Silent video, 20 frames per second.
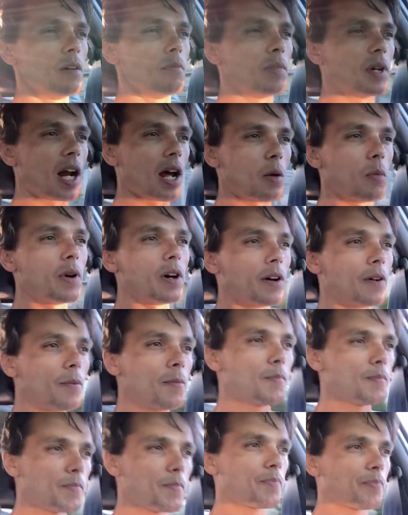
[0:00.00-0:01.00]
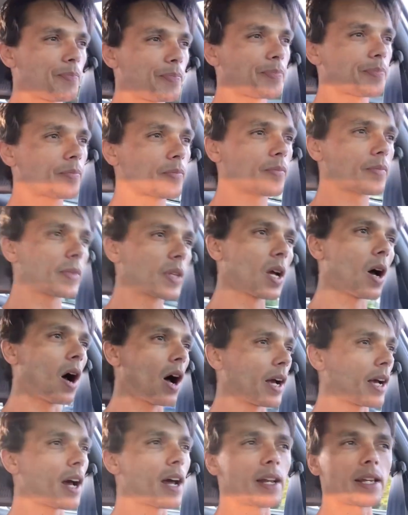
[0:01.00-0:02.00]
but I will.
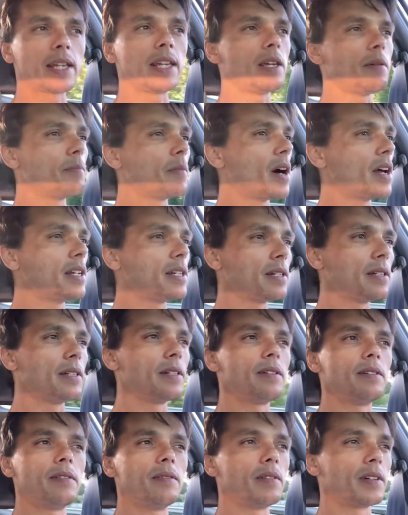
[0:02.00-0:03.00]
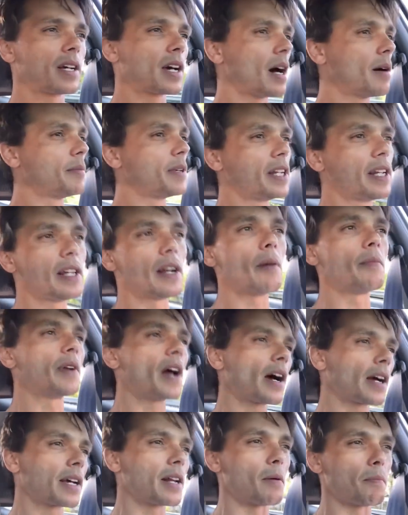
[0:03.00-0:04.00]
I got to keep money coming in. I'm
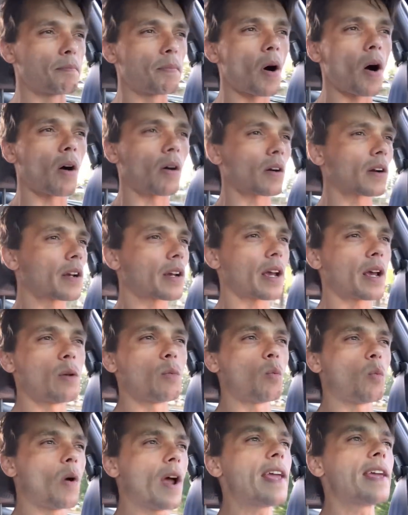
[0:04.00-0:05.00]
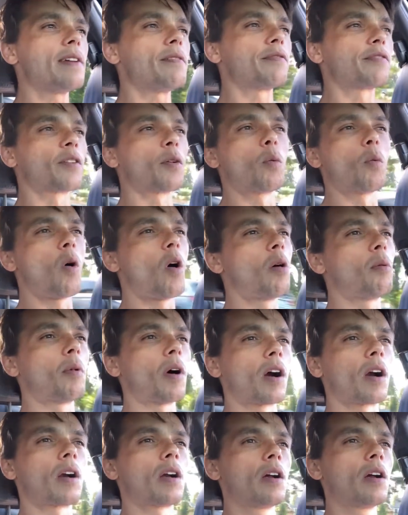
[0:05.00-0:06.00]
not going to park and wait for
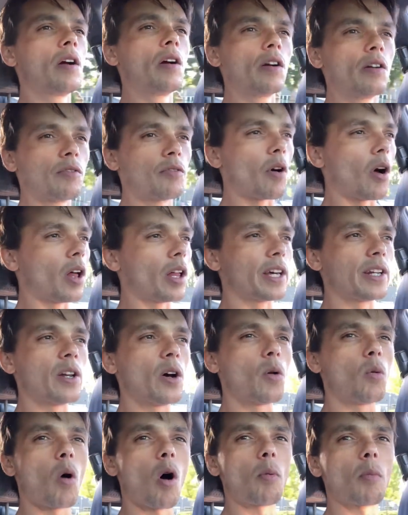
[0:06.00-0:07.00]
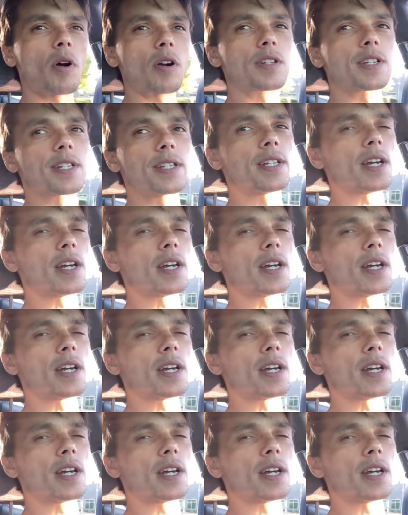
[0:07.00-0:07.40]
Walmart. For all I know, Walmart's